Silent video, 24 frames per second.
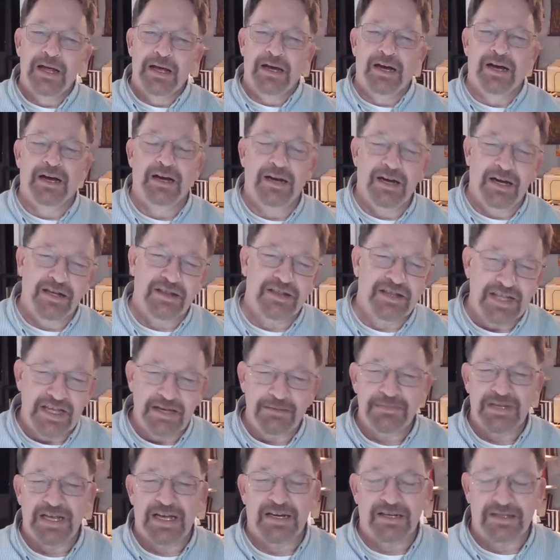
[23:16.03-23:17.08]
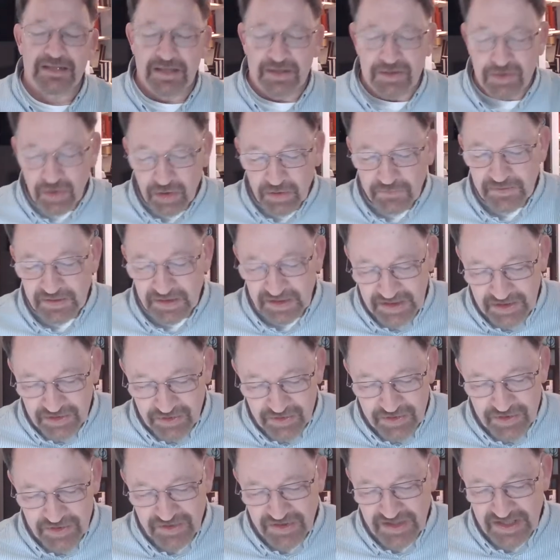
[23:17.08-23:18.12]
uh, a theme that de Tocqueville
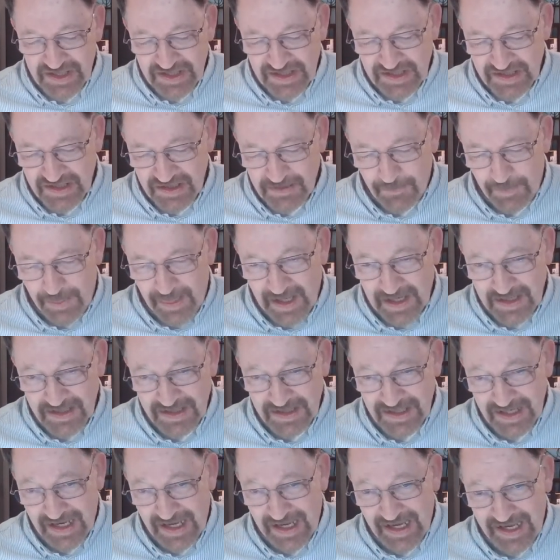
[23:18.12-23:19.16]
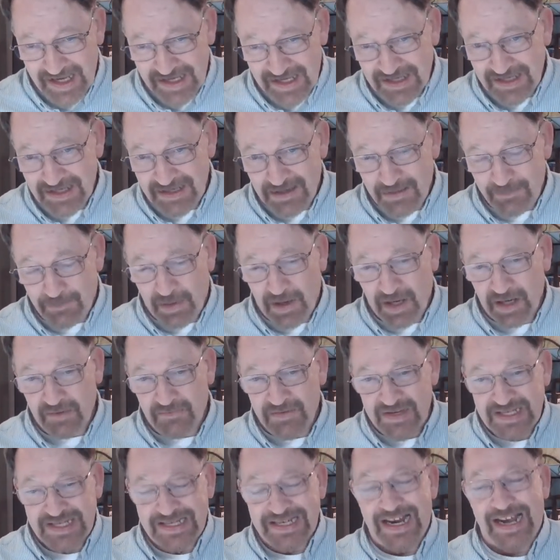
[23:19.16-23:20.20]
introduces as a, a, part of
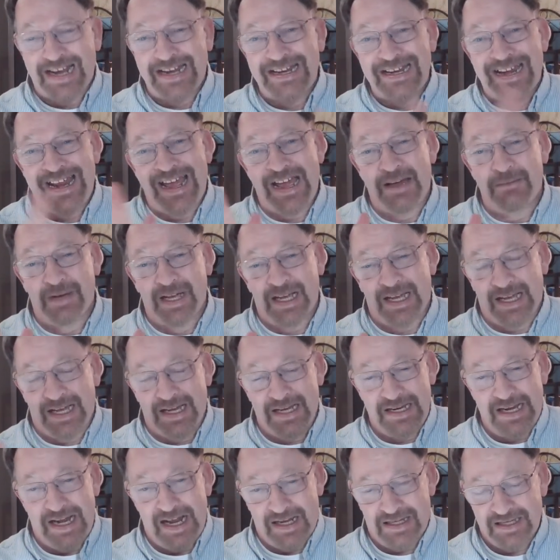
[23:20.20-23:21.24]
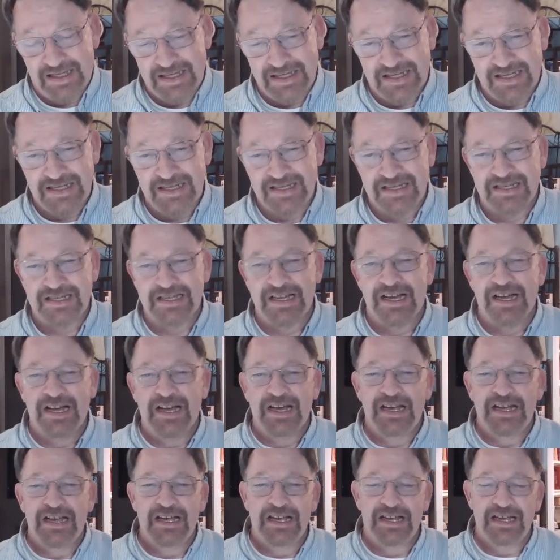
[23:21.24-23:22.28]
his dynamic analysis
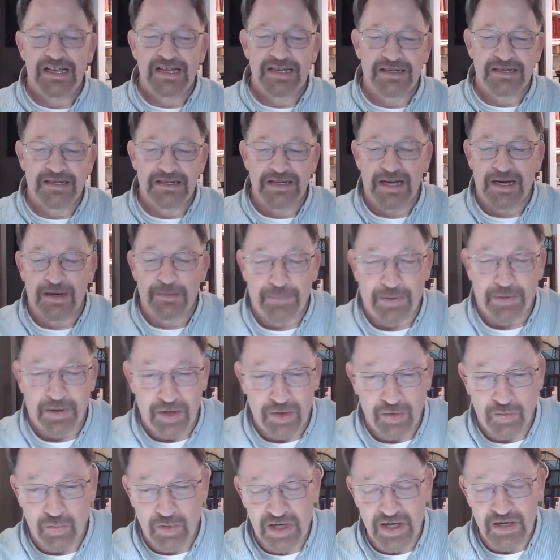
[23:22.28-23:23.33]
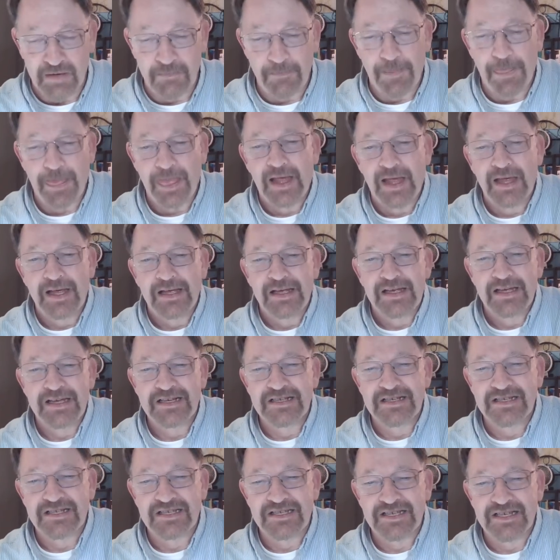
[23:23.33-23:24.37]
in uh, part one
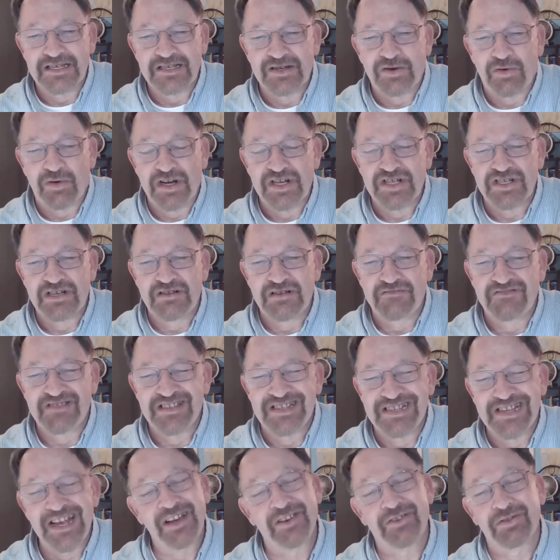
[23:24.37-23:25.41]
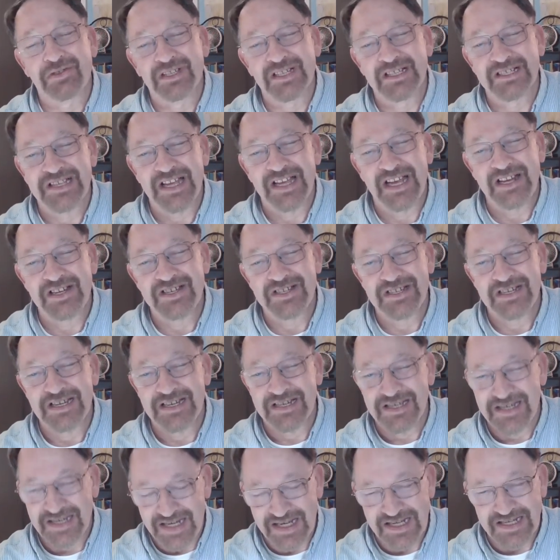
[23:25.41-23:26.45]
is this question of centralization
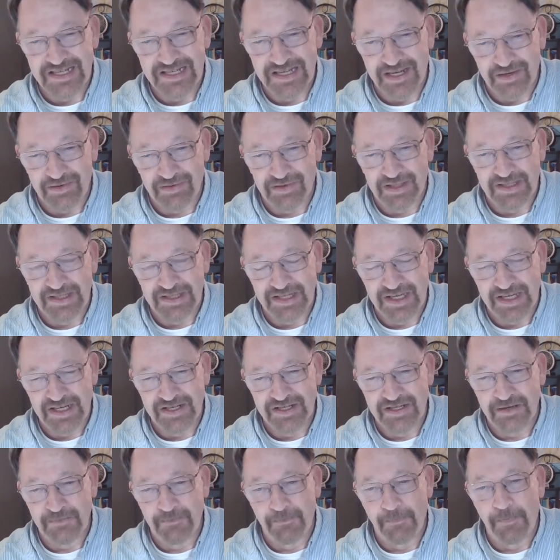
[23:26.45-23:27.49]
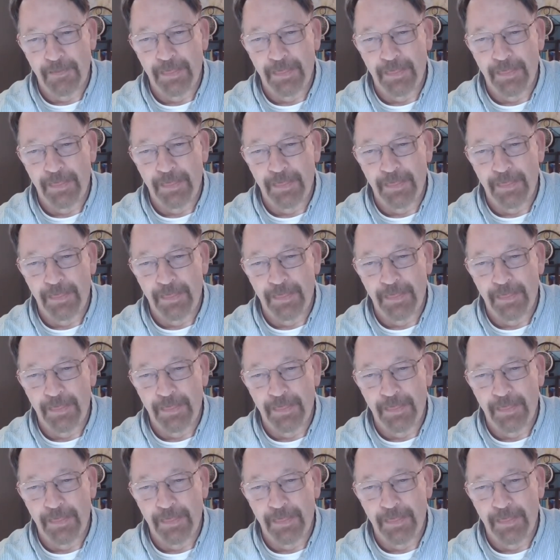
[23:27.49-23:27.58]
and decentralization.